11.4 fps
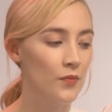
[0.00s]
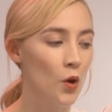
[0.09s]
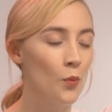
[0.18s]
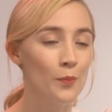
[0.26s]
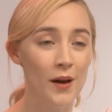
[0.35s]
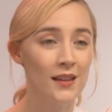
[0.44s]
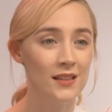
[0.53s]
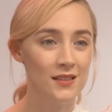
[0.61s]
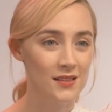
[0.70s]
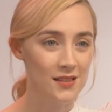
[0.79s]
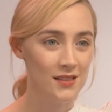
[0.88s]

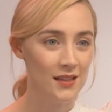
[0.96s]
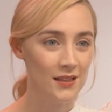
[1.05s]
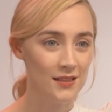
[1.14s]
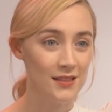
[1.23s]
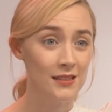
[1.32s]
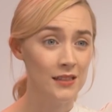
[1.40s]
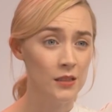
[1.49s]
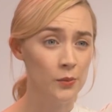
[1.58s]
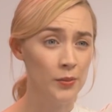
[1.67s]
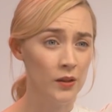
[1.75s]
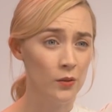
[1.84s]
unbalanced, and it's a
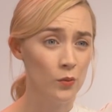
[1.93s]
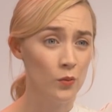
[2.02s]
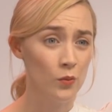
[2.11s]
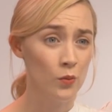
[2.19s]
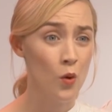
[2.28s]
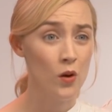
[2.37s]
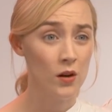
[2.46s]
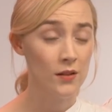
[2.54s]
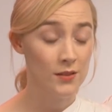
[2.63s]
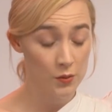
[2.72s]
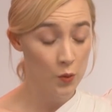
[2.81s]
little bit
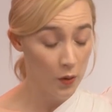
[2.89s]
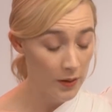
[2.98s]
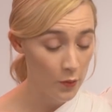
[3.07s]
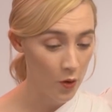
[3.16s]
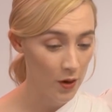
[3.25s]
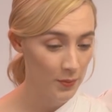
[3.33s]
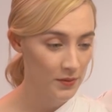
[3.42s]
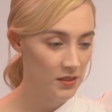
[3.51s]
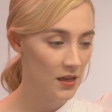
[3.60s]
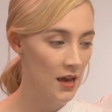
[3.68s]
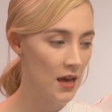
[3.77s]
it's quite
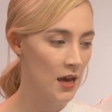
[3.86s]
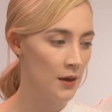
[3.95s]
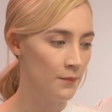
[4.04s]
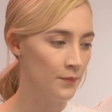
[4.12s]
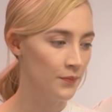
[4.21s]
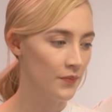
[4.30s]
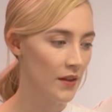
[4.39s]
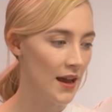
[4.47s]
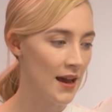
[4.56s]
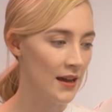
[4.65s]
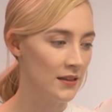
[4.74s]
warped.
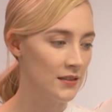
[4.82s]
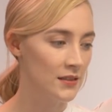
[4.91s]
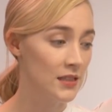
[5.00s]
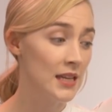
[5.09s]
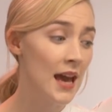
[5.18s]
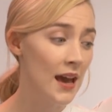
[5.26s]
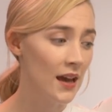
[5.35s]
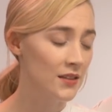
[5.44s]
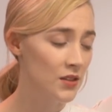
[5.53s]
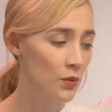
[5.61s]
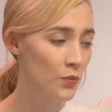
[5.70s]
And
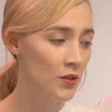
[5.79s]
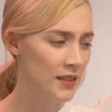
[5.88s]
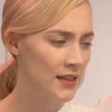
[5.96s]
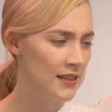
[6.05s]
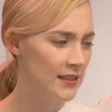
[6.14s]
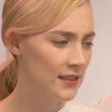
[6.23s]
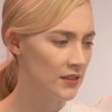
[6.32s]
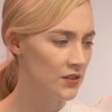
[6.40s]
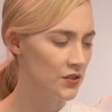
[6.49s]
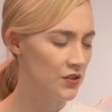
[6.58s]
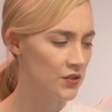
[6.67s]
so more than anything,
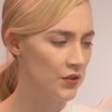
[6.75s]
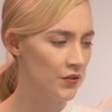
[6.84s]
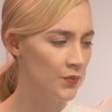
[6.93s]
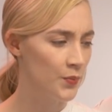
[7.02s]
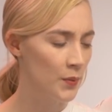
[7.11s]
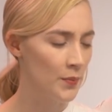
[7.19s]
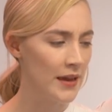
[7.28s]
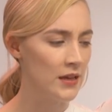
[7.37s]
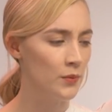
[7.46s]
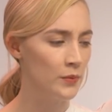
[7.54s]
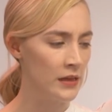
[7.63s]
it's just sort of been
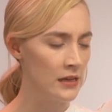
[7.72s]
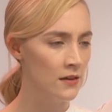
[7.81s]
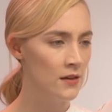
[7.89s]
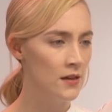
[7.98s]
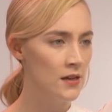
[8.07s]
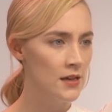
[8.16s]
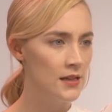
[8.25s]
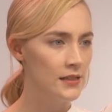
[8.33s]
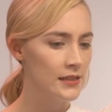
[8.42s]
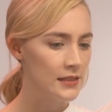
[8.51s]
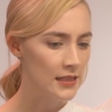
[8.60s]
making me
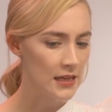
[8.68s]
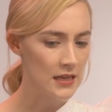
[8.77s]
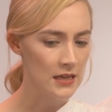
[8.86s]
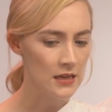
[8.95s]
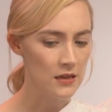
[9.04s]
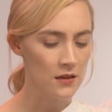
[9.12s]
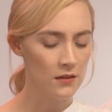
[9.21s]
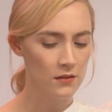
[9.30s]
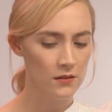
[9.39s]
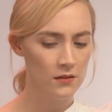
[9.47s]
see